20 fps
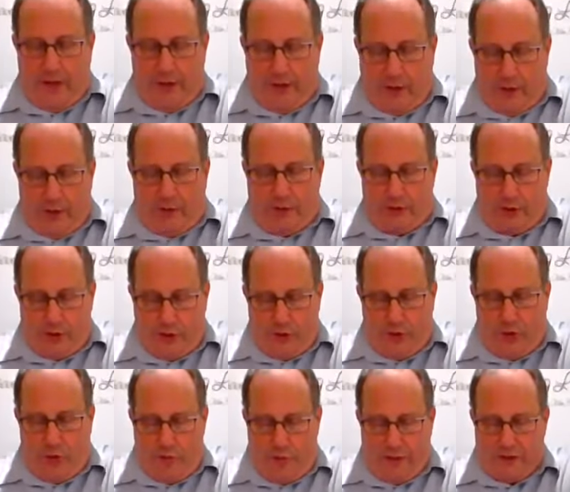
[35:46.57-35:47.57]
You
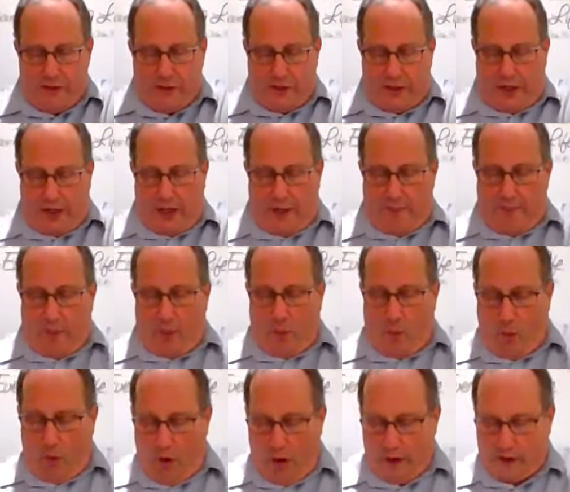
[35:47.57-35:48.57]
too must keep
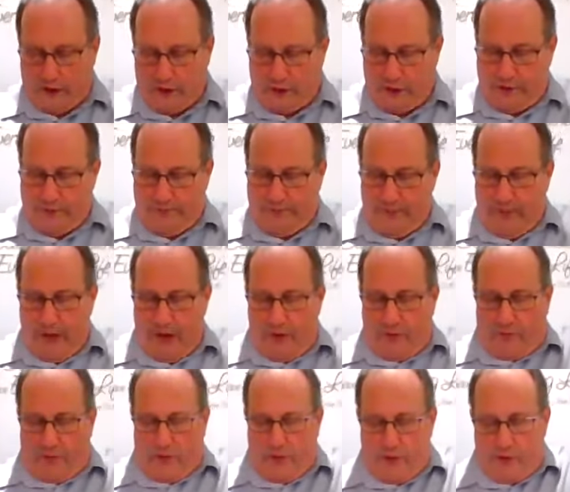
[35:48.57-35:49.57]
watch,
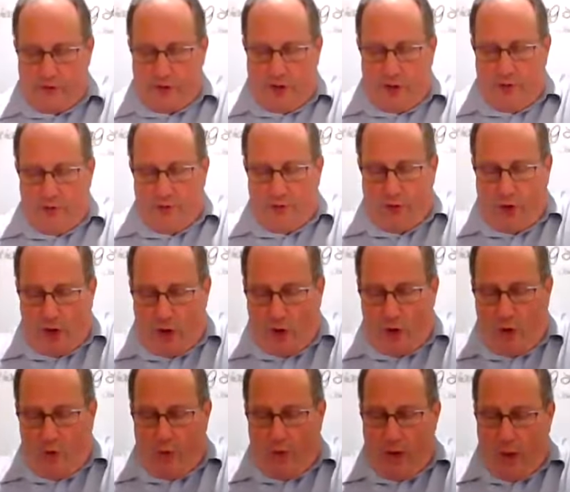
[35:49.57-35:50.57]
for you don't
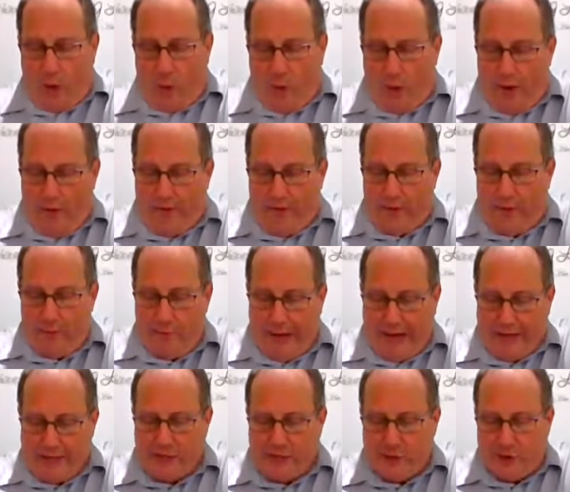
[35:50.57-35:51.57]
know when the
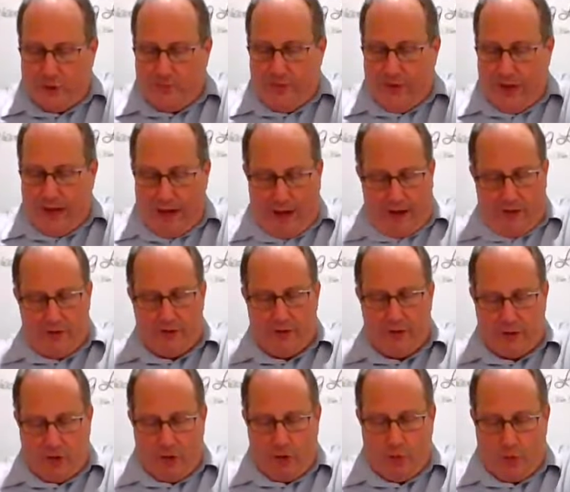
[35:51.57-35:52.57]
master of the
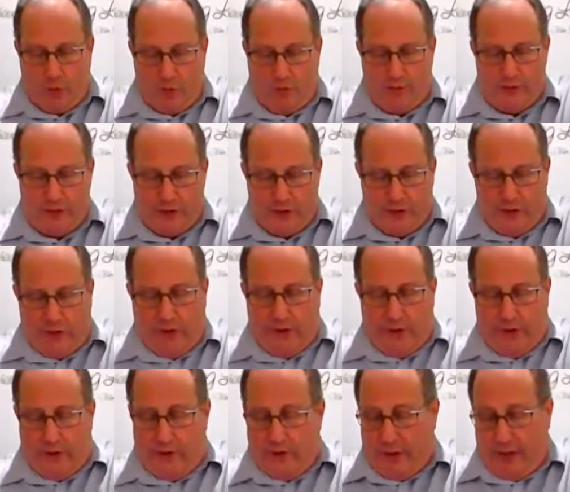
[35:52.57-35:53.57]
household will
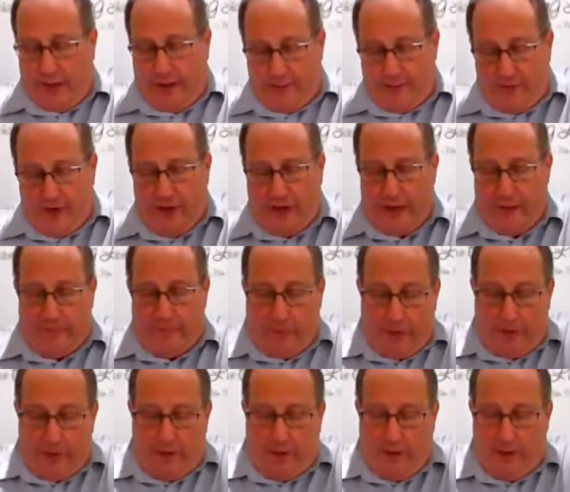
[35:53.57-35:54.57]
return in the evening, at
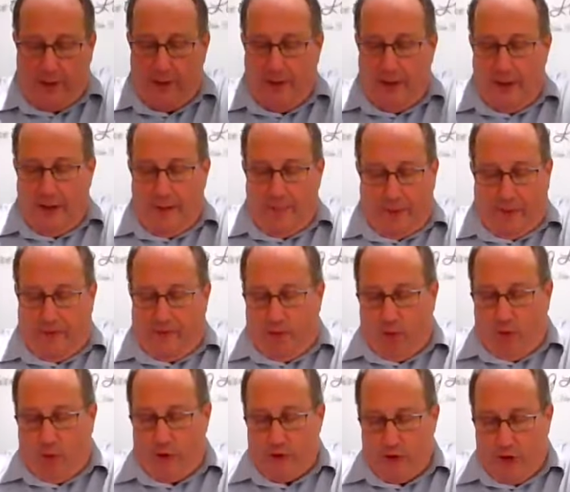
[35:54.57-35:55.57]
midnight,
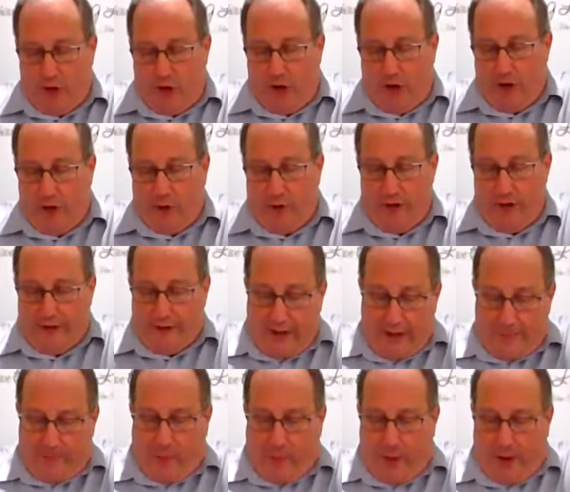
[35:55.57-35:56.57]
before dawn, or at
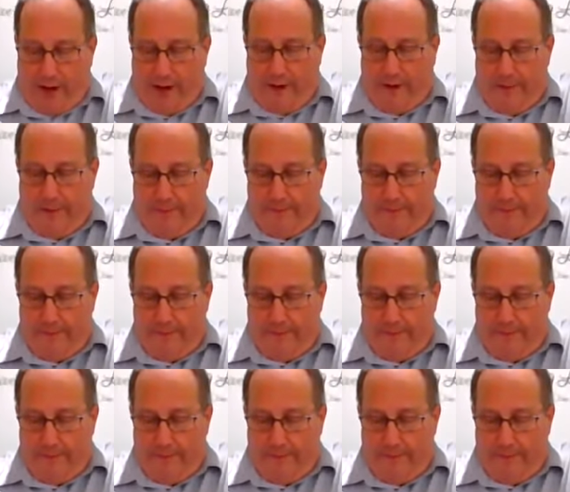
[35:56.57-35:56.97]
daybreak.